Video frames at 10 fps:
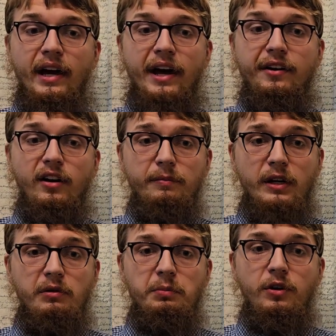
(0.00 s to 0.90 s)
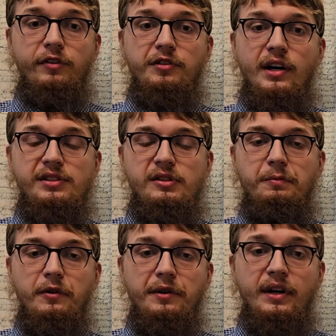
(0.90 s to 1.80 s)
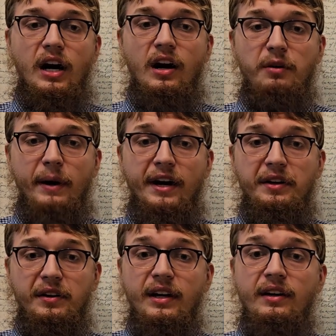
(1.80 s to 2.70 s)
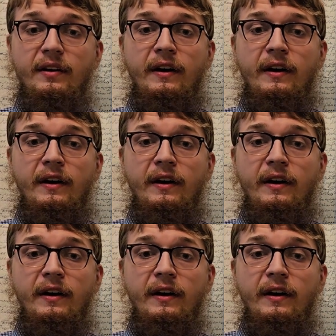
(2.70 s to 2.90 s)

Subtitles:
and normally would move across the board automatically.